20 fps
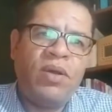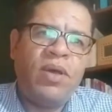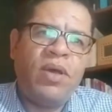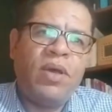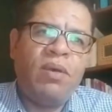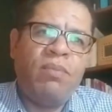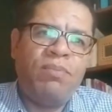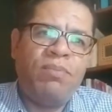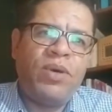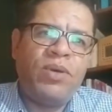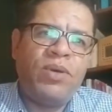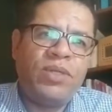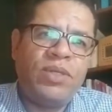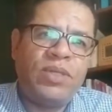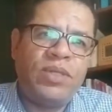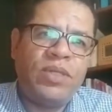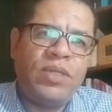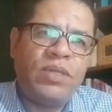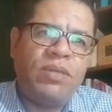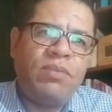Post
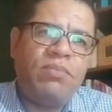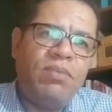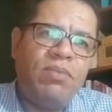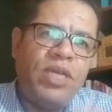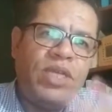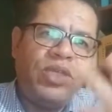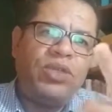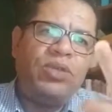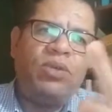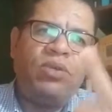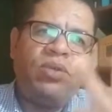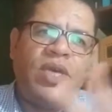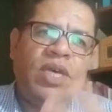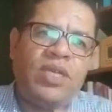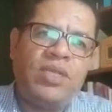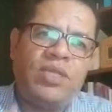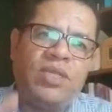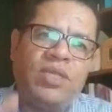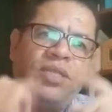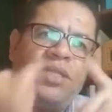means two
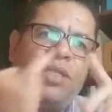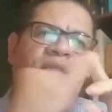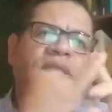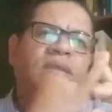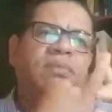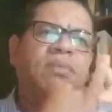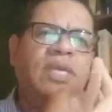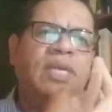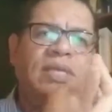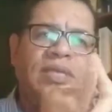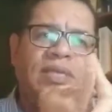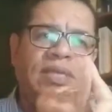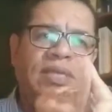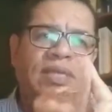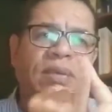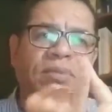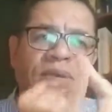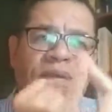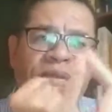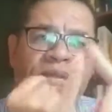things. It means something
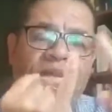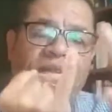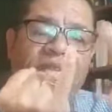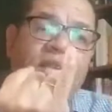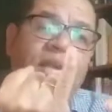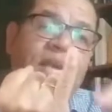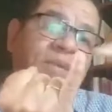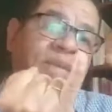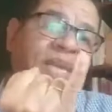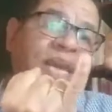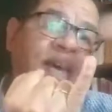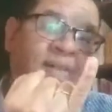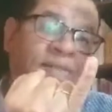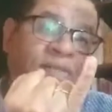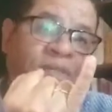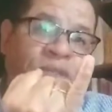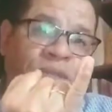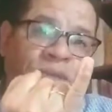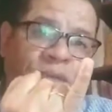that comes after,